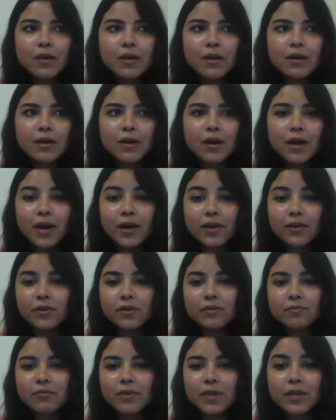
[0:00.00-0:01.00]
our
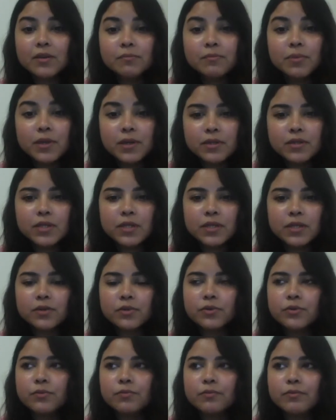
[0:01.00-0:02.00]
inability
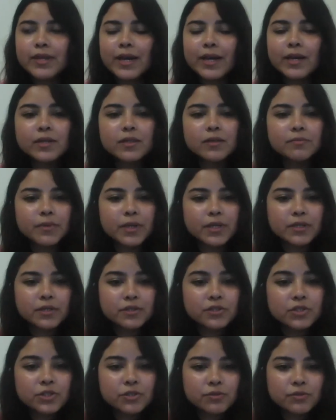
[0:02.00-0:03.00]
to tackle
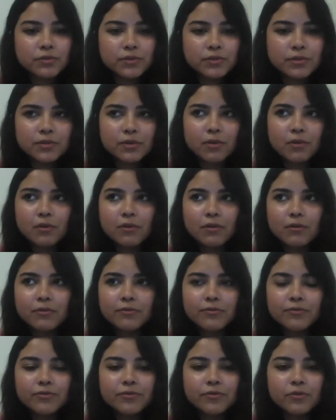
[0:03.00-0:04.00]
many issues of
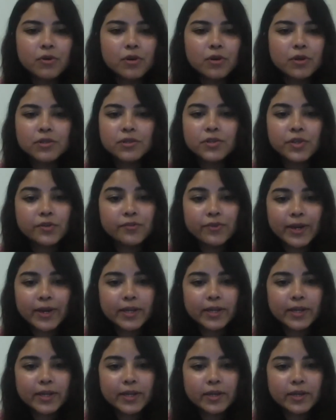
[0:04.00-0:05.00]
ordinary
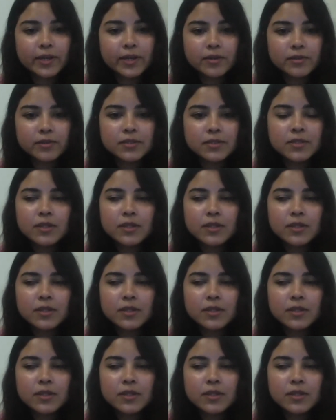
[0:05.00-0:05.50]
violence